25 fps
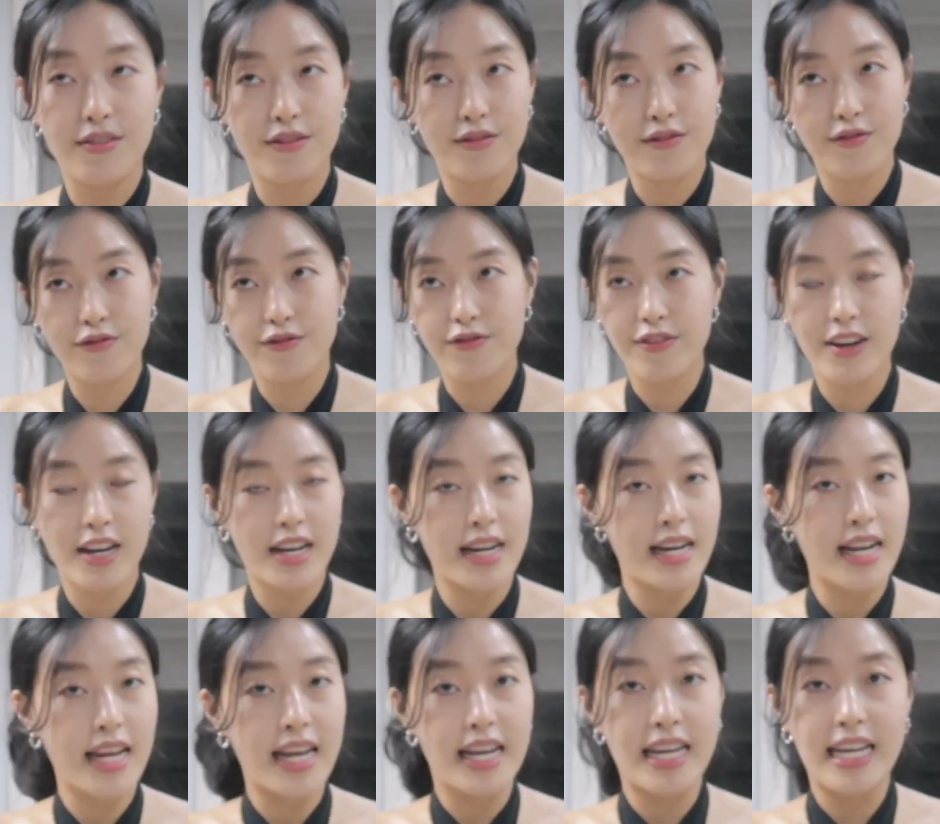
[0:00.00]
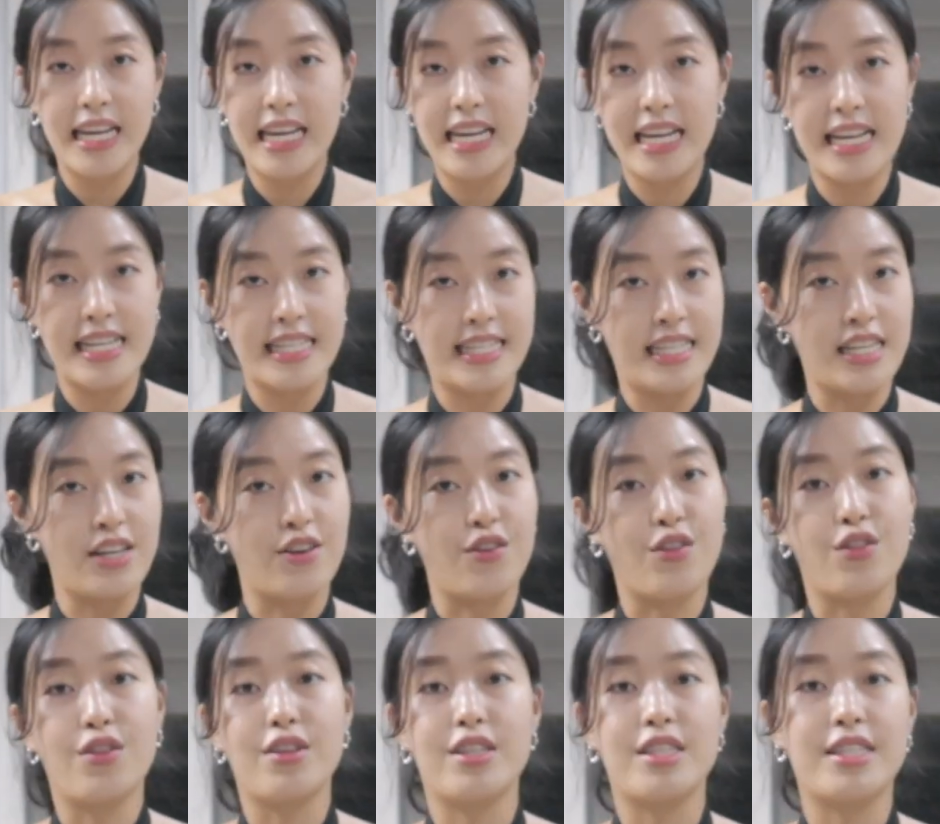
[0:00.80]
really easy
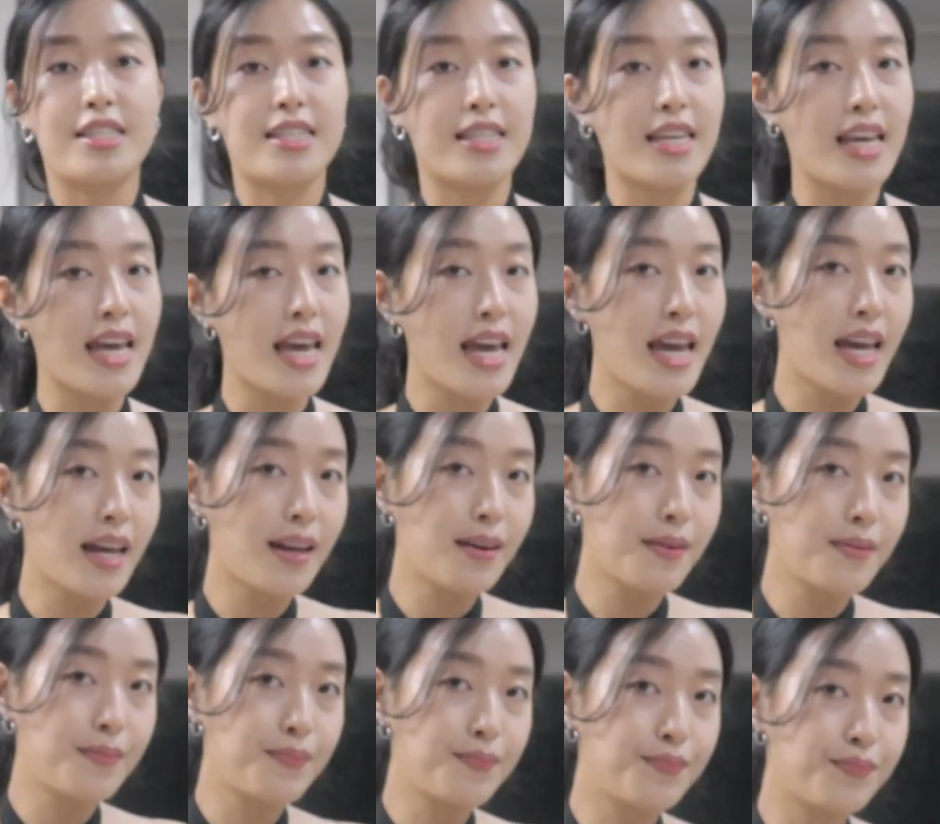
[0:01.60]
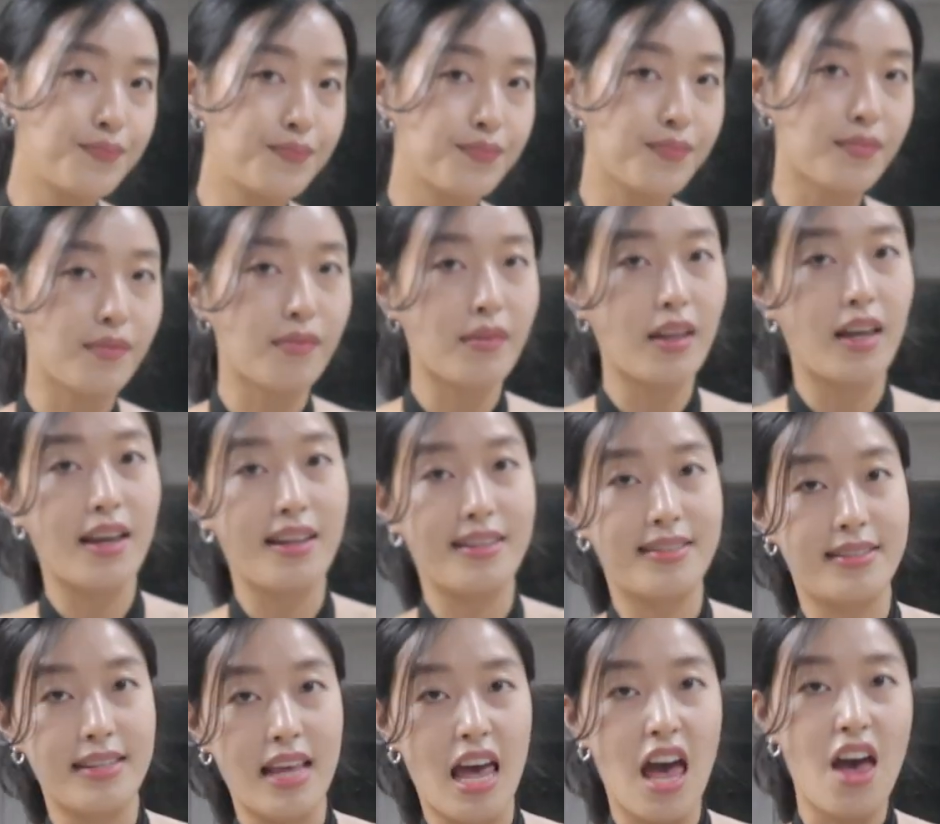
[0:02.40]
on the skin.
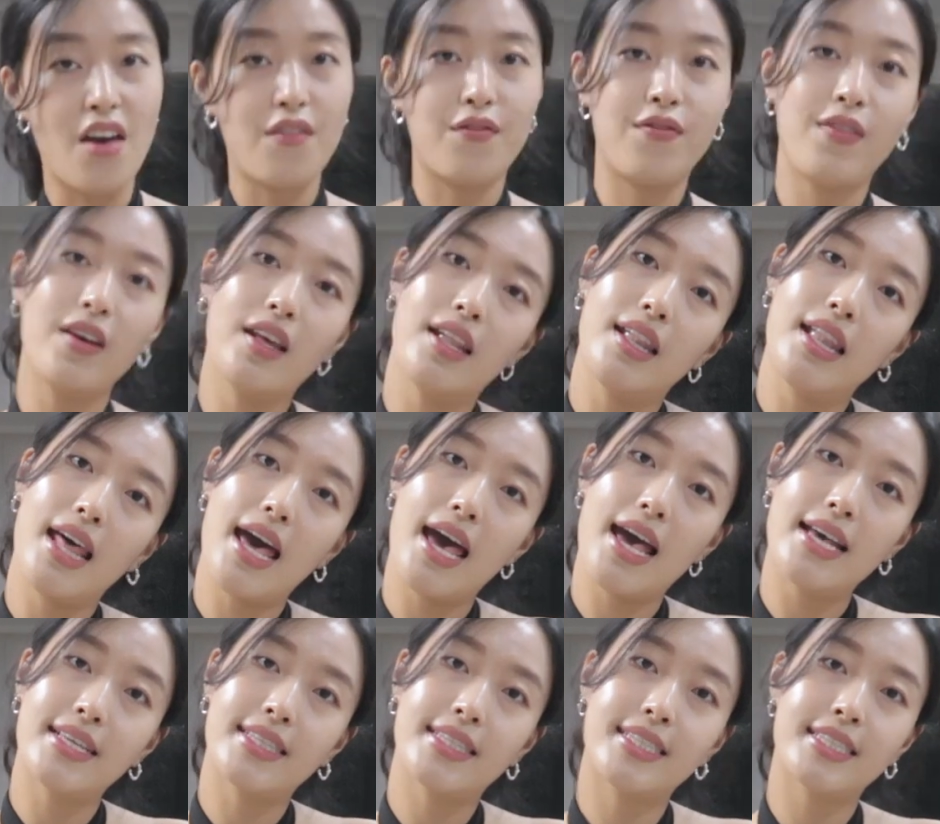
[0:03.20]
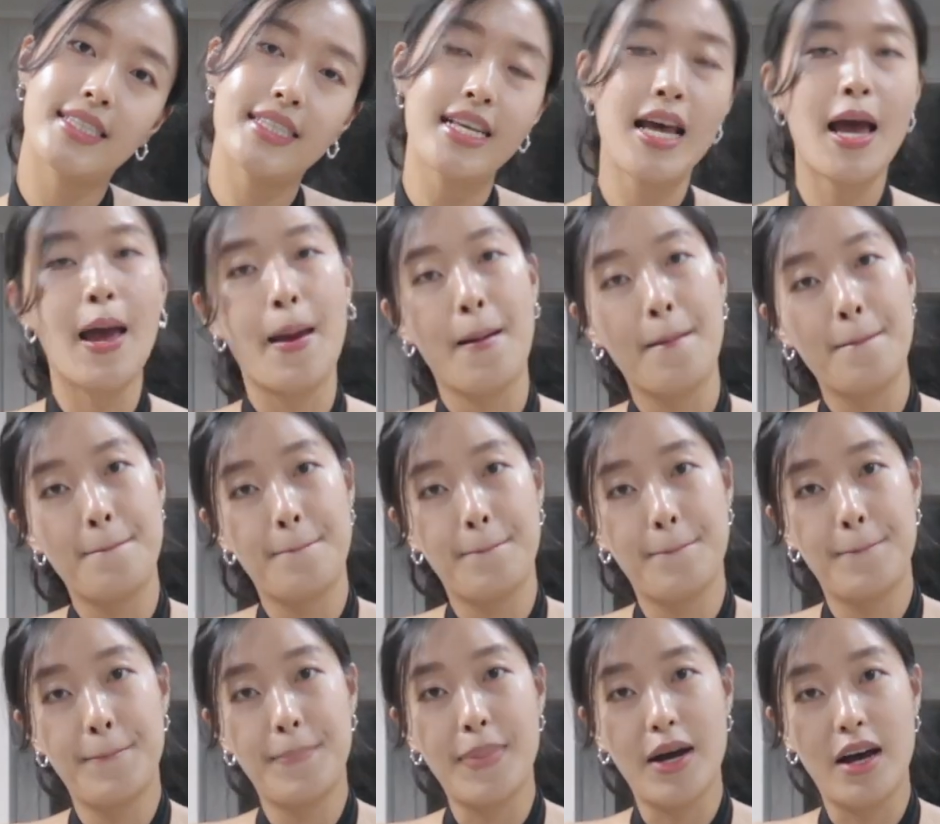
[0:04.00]
It's effortless,
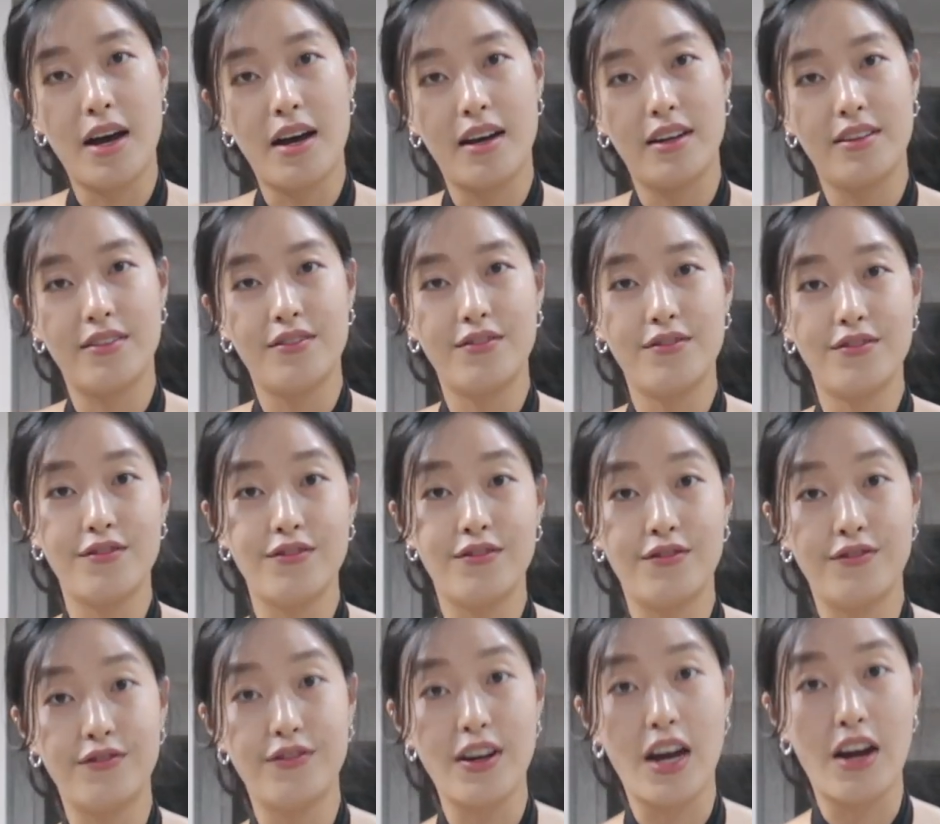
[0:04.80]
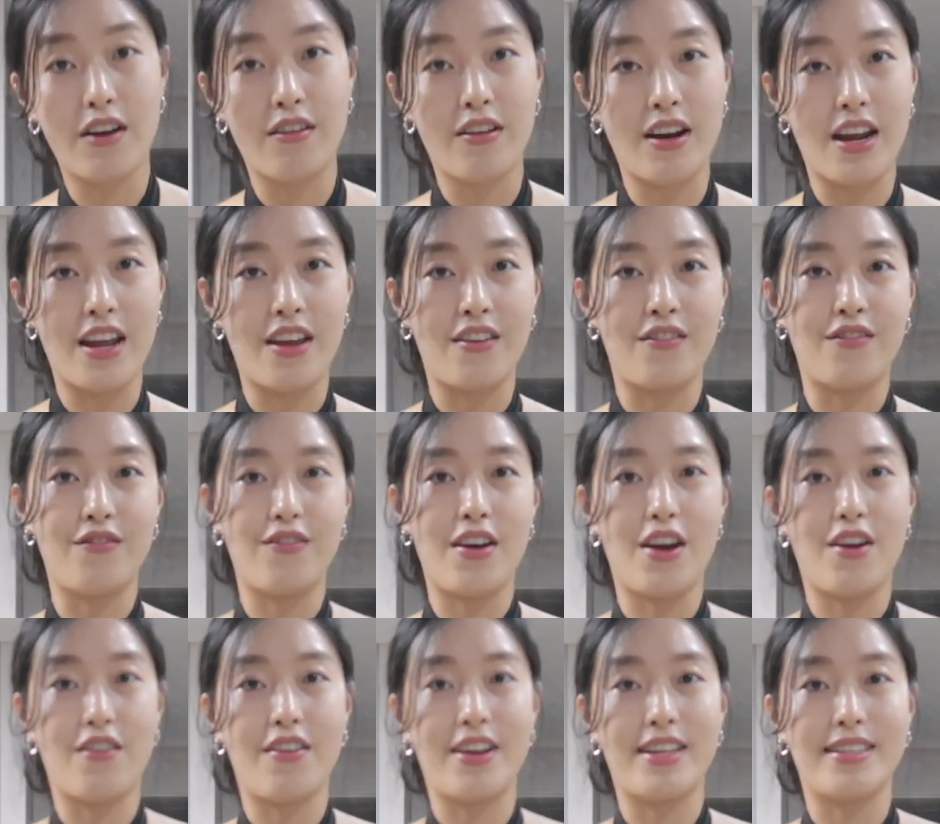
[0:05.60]
but very,
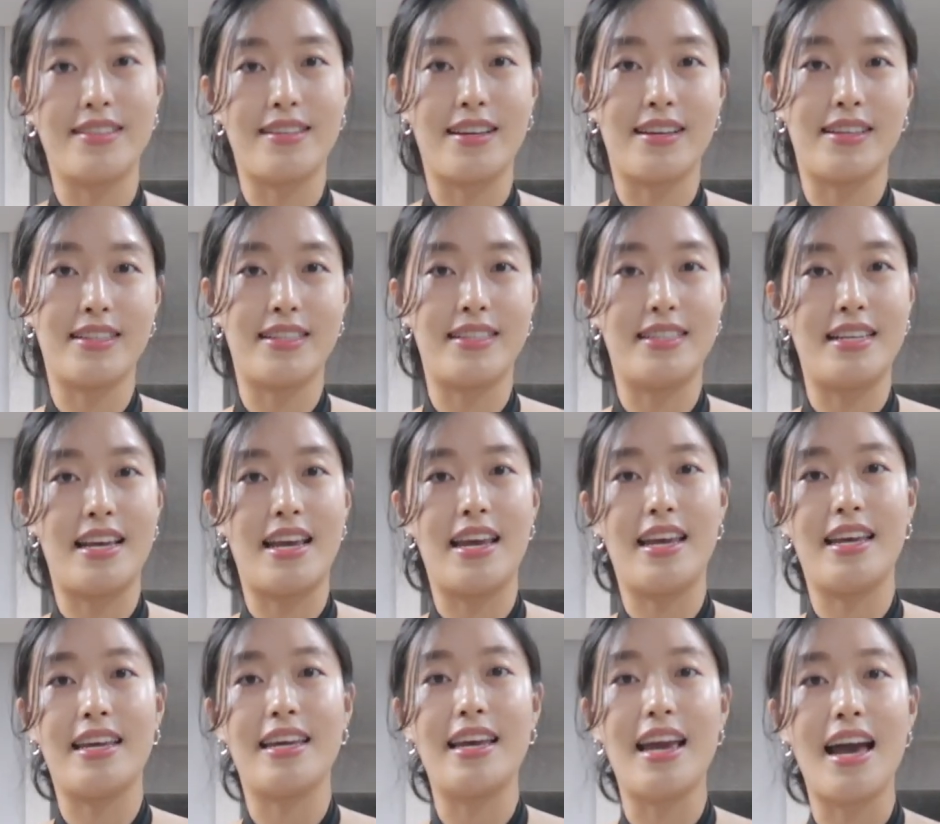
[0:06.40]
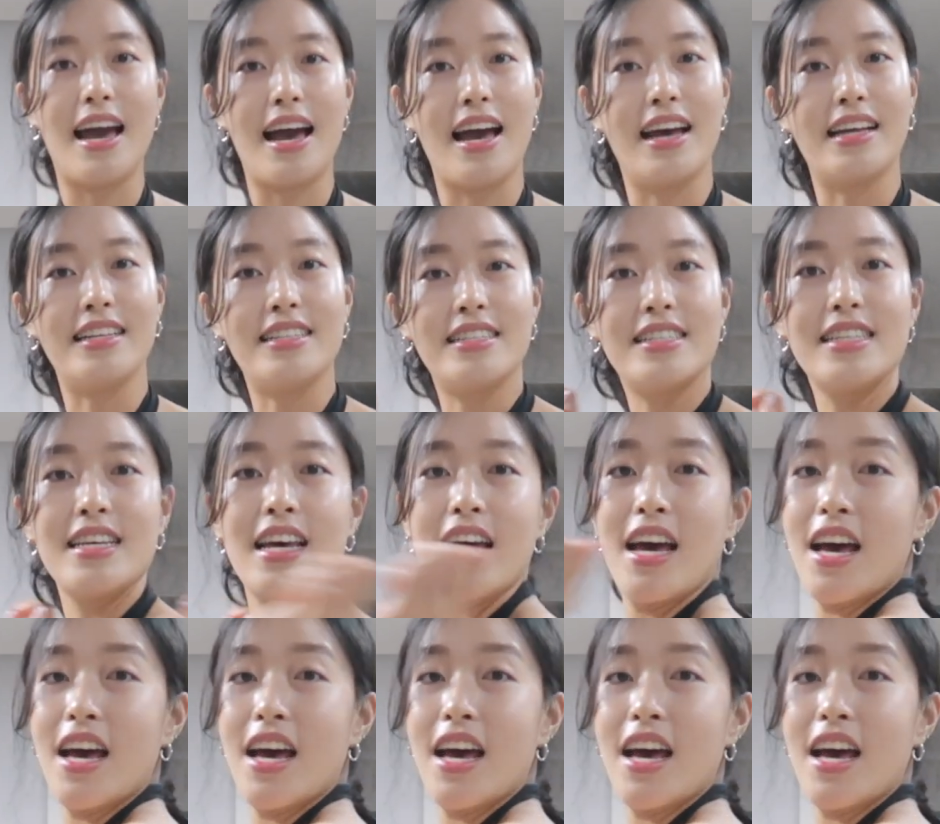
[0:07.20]
very sexy and